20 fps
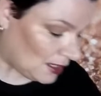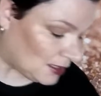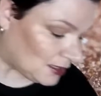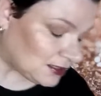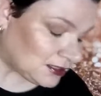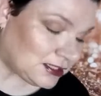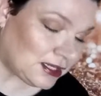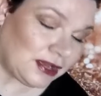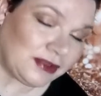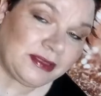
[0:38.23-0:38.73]

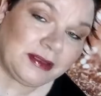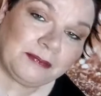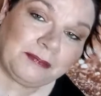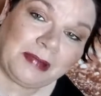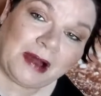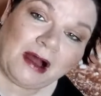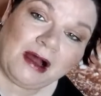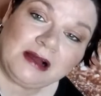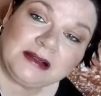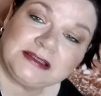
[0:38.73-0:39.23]
So the
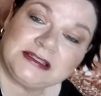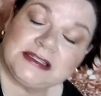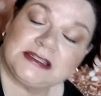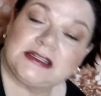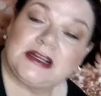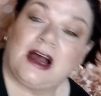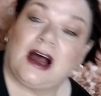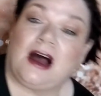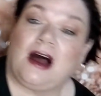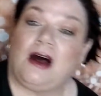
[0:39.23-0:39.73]
box is
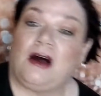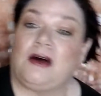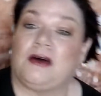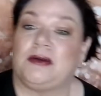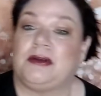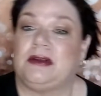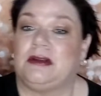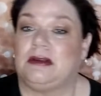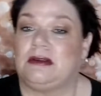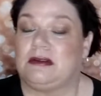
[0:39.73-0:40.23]

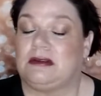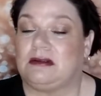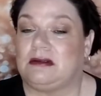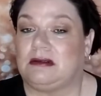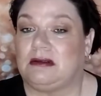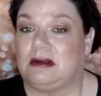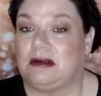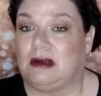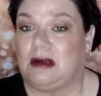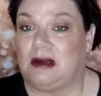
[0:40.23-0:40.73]
called
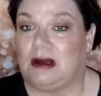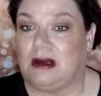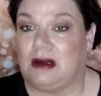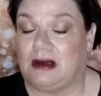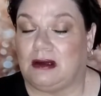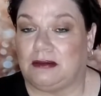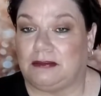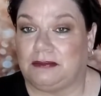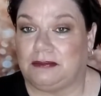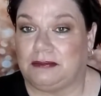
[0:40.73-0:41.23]

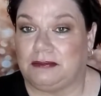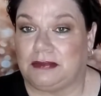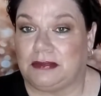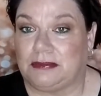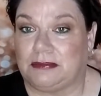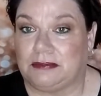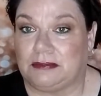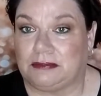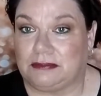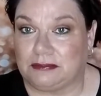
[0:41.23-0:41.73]
um,
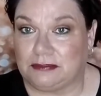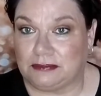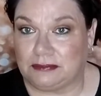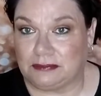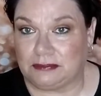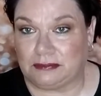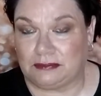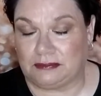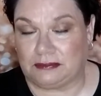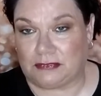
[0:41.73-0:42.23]

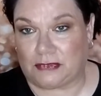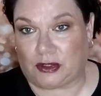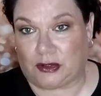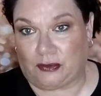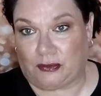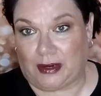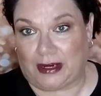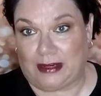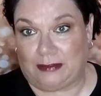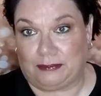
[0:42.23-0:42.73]

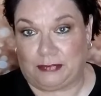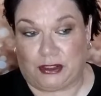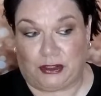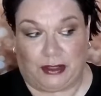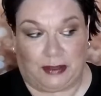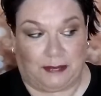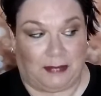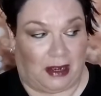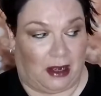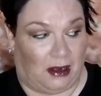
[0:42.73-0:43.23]
Korean
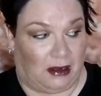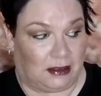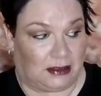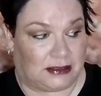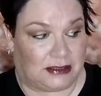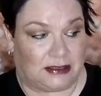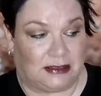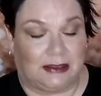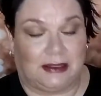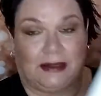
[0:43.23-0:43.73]
Beauty Box,
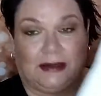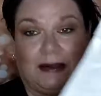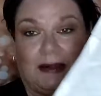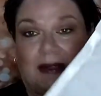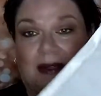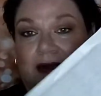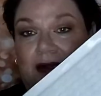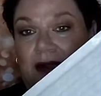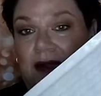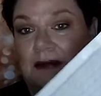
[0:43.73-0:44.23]

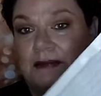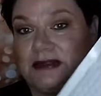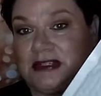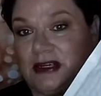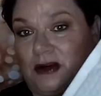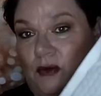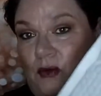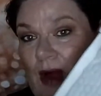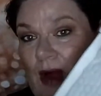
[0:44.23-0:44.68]
and it comes in a